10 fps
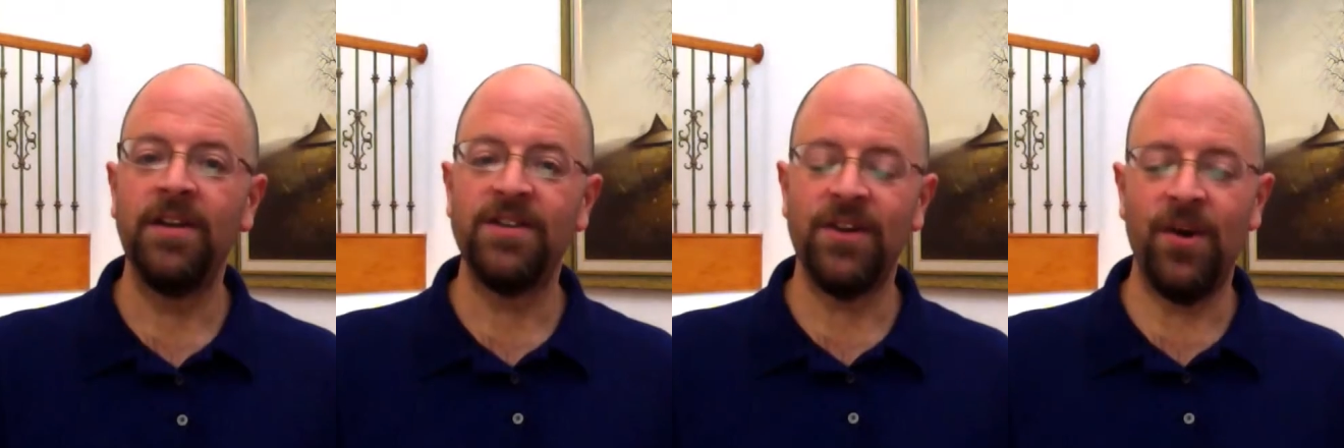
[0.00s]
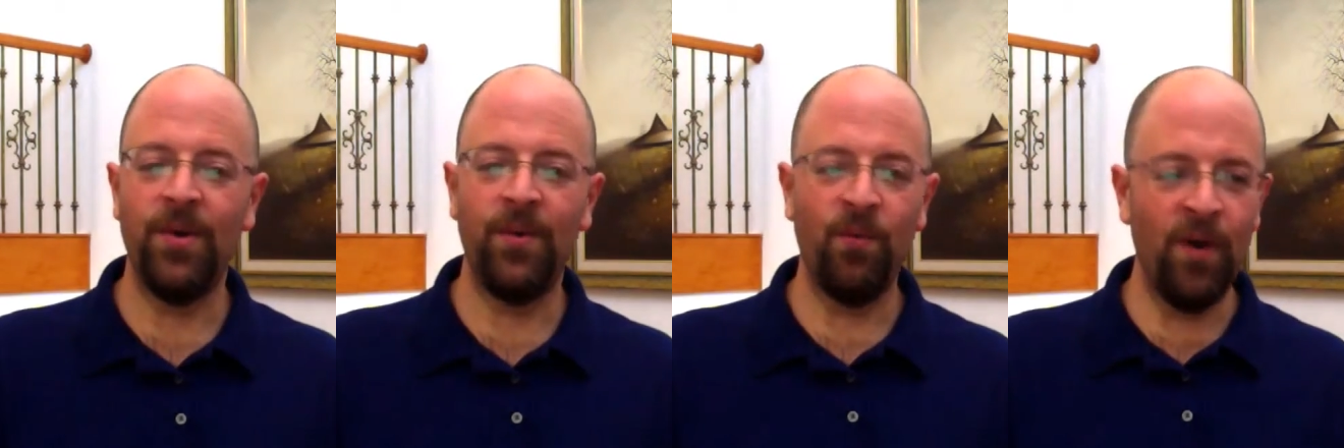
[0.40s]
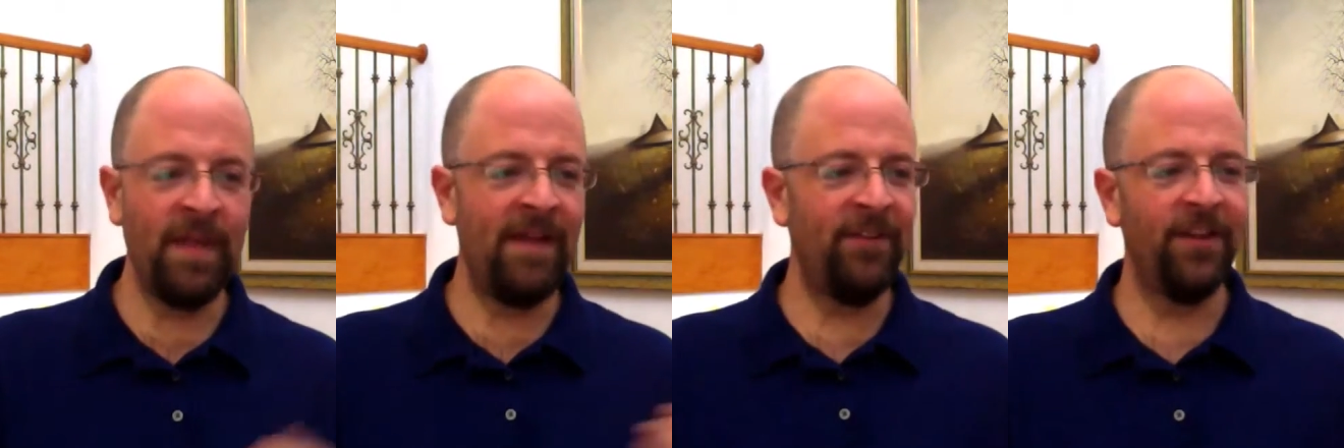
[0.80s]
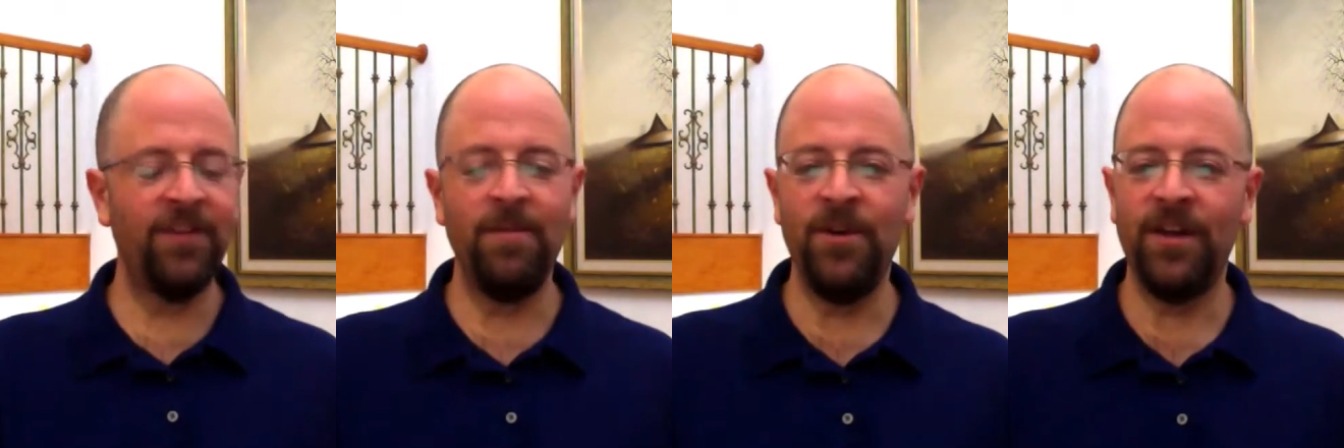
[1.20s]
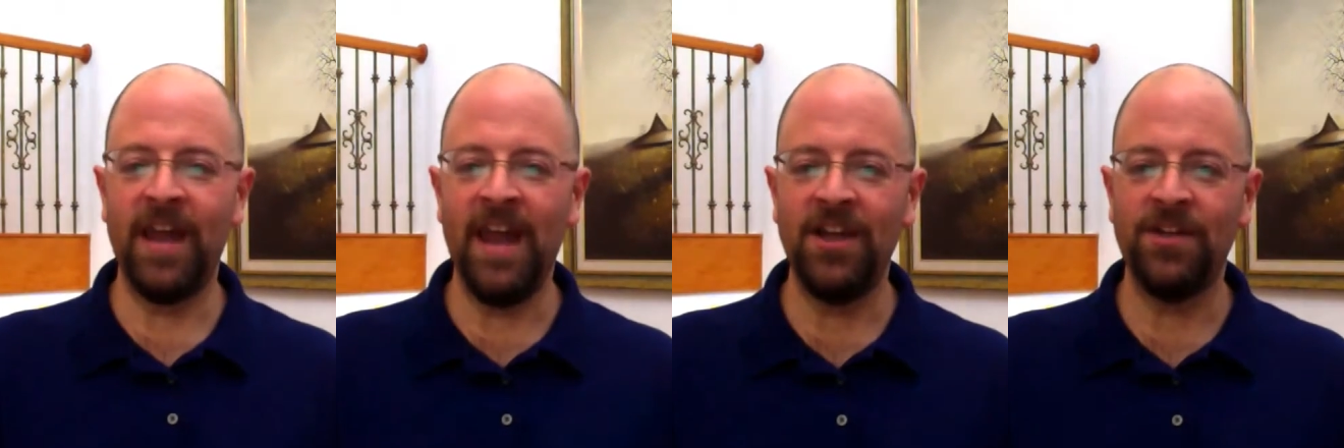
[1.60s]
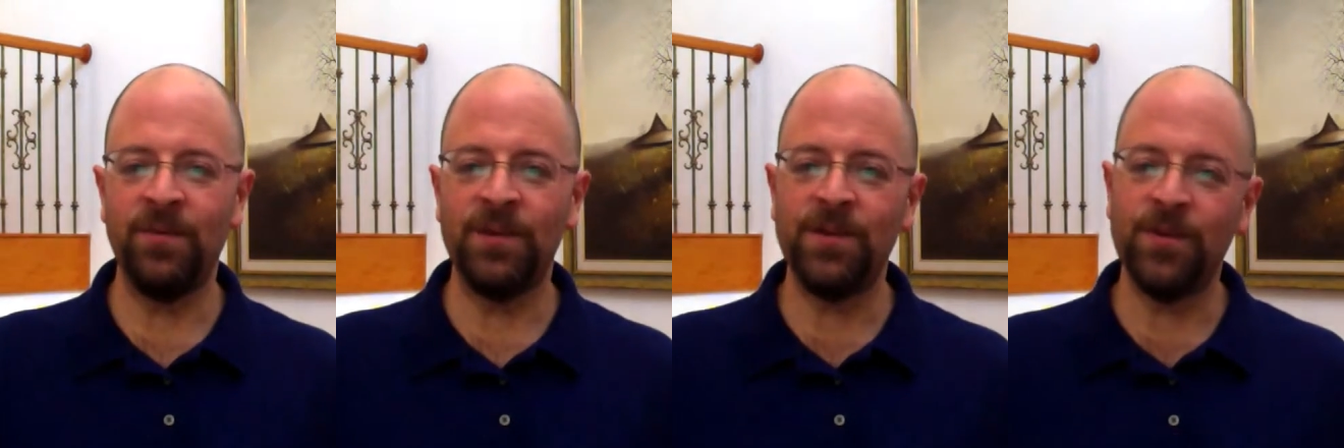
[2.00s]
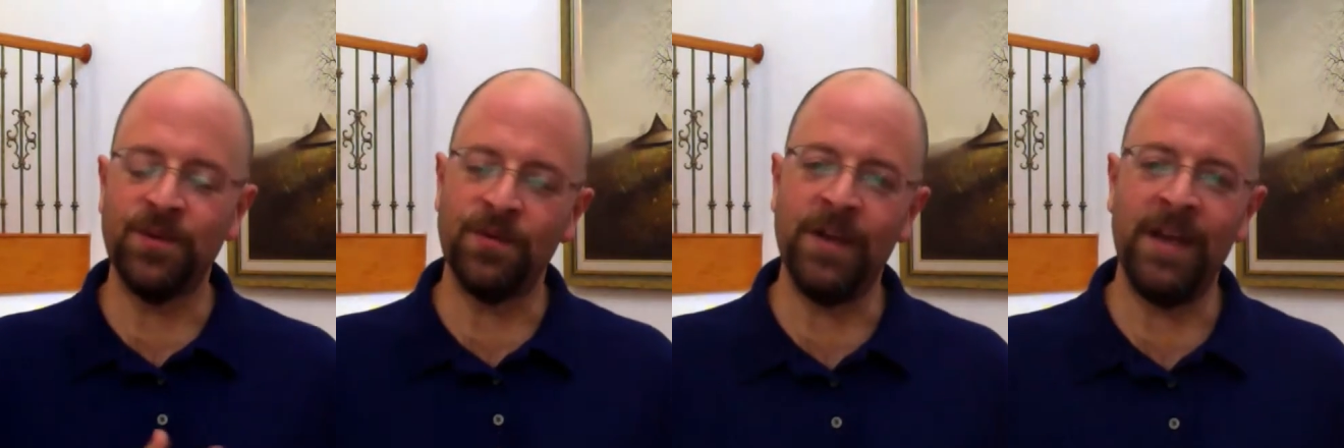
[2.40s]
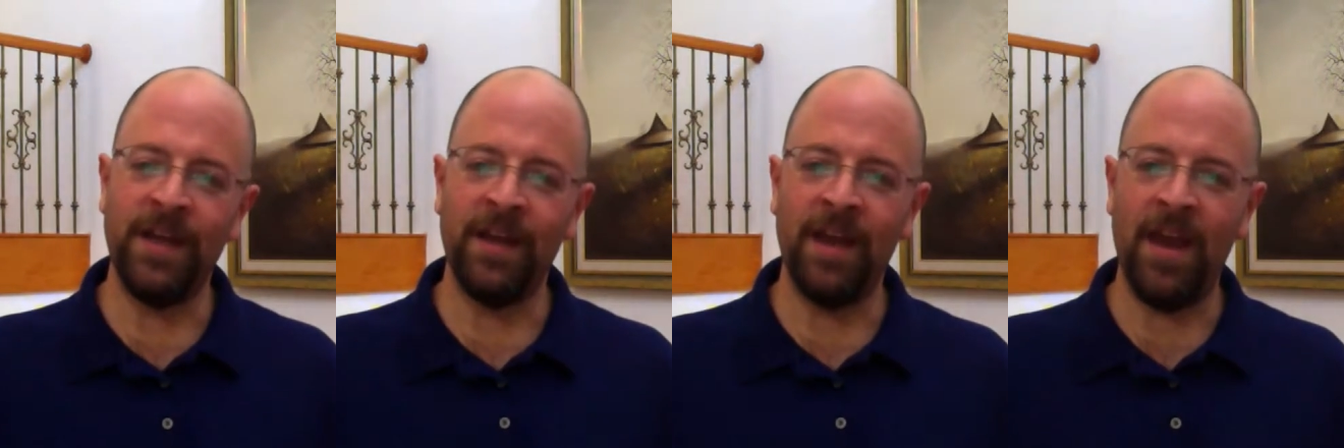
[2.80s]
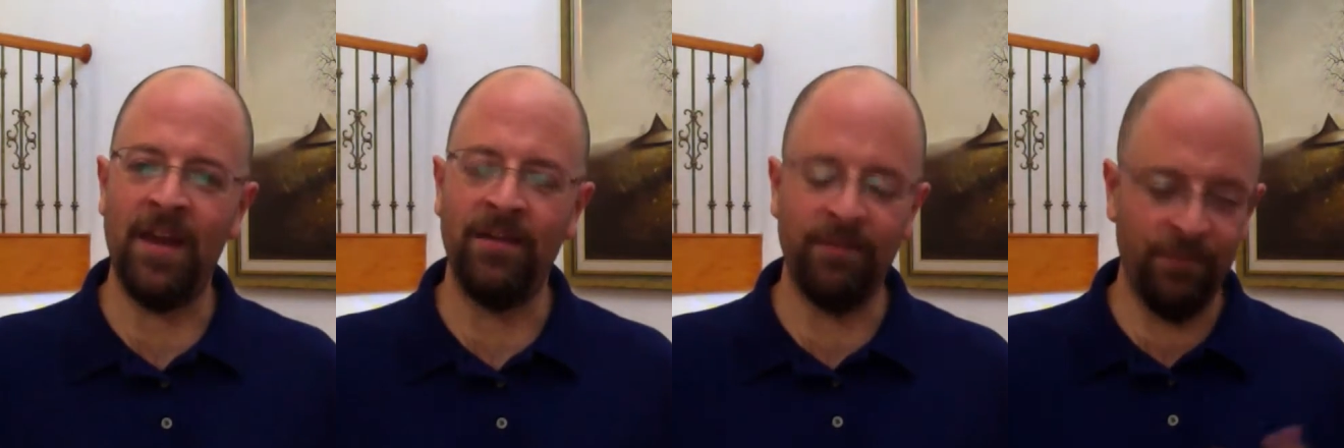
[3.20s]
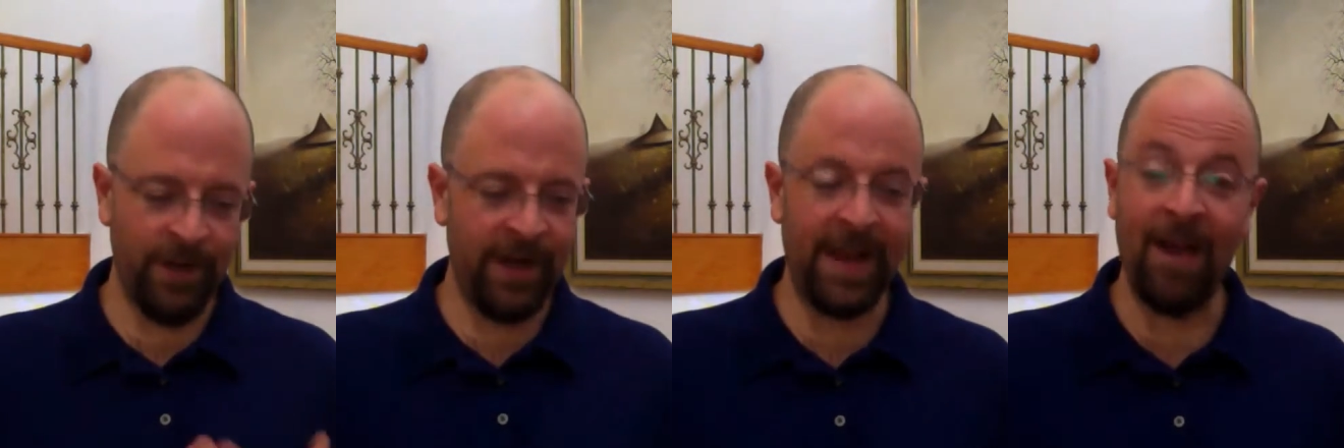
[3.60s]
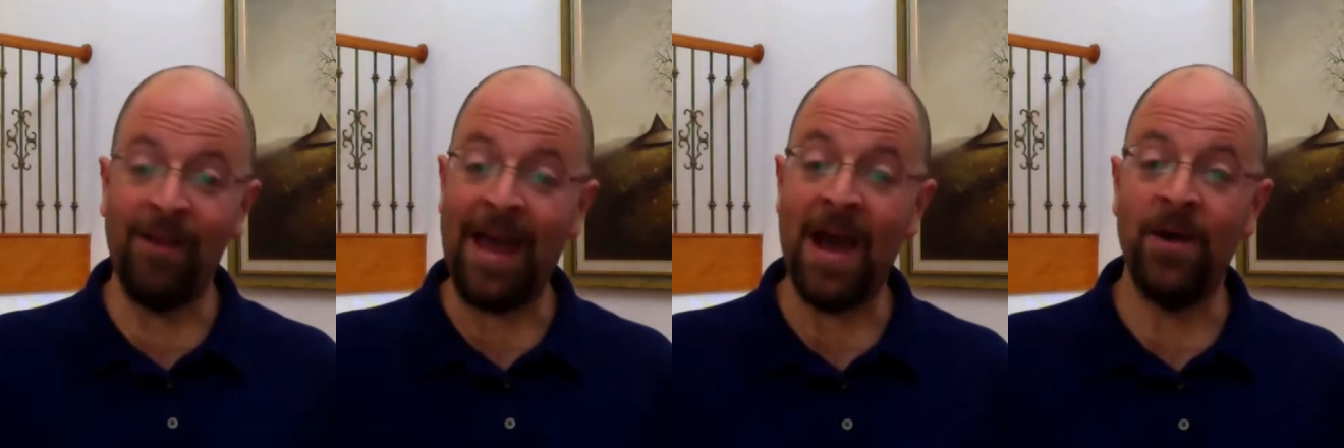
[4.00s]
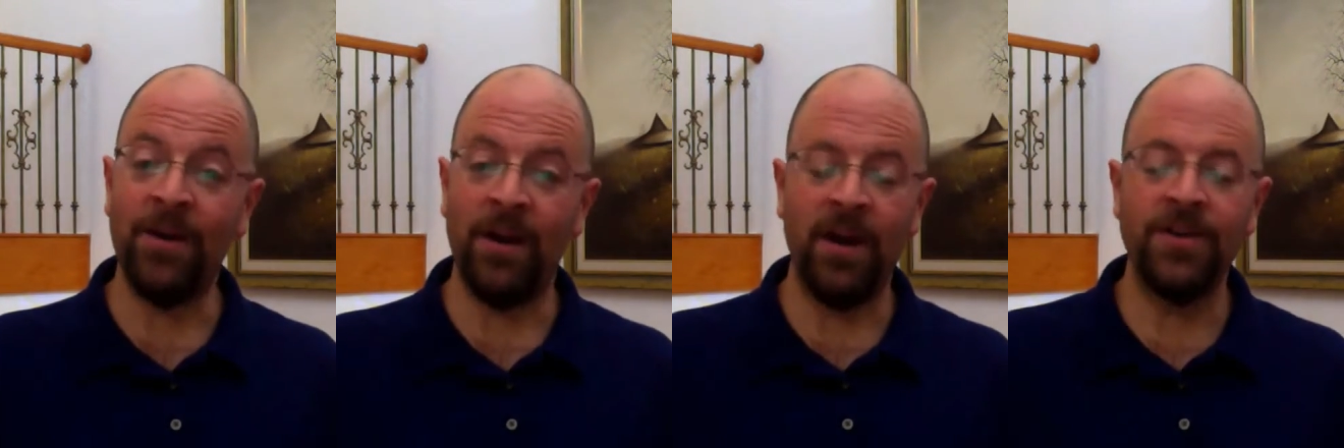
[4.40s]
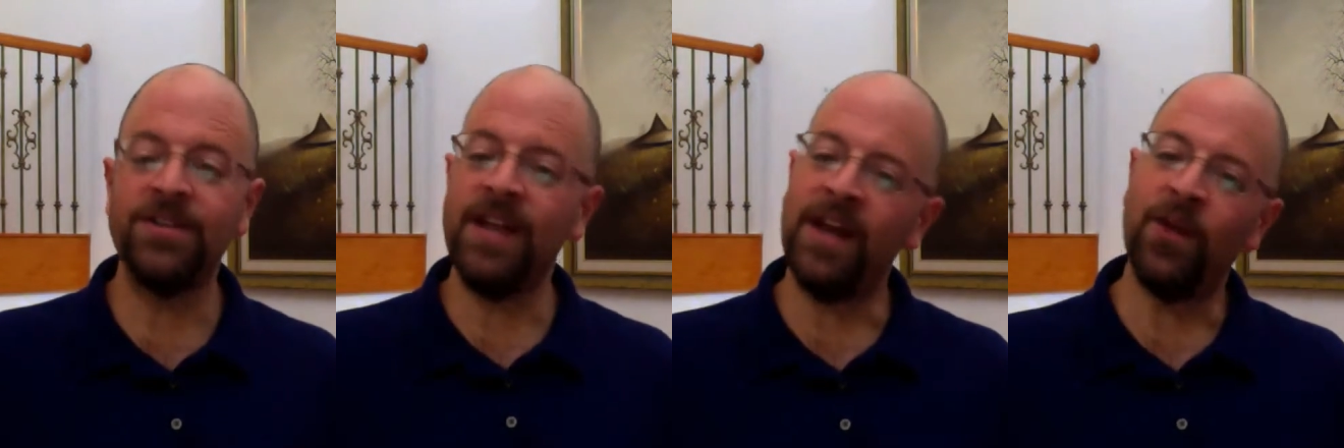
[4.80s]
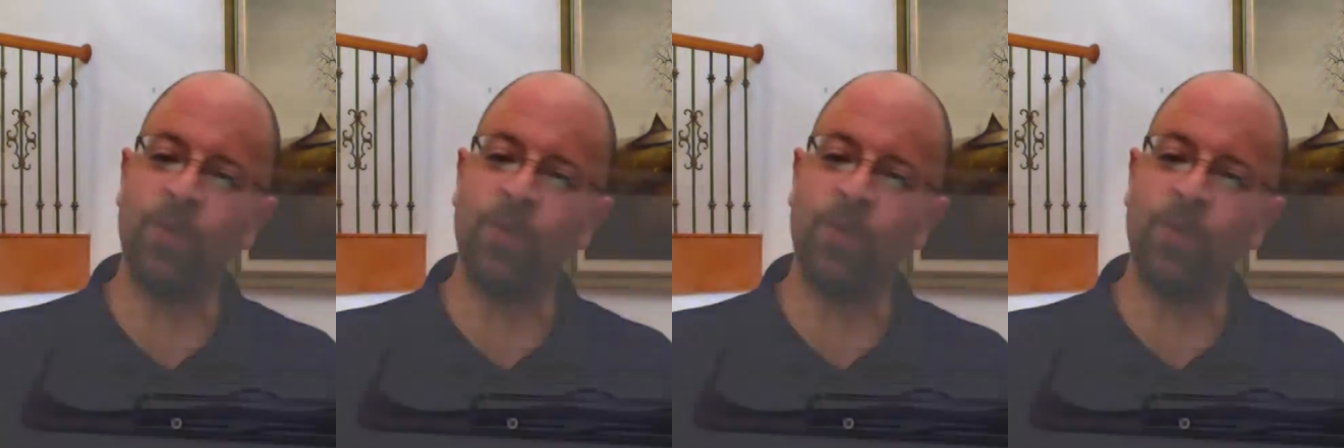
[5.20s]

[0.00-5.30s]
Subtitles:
So one level of communication, which was reading and reading out loud and understanding